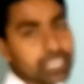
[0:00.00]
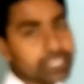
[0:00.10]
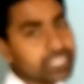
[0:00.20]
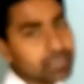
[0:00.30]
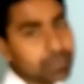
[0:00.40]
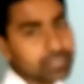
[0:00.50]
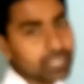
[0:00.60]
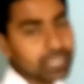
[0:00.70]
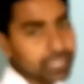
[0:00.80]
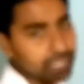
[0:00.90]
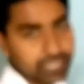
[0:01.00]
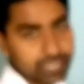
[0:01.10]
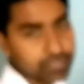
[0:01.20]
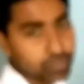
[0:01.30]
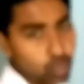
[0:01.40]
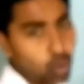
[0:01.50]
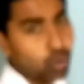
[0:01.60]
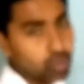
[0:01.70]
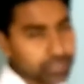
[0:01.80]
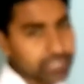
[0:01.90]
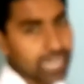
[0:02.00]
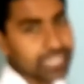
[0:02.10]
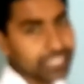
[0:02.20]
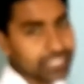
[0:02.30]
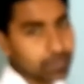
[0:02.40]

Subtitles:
Change in temperature. Here there is no change in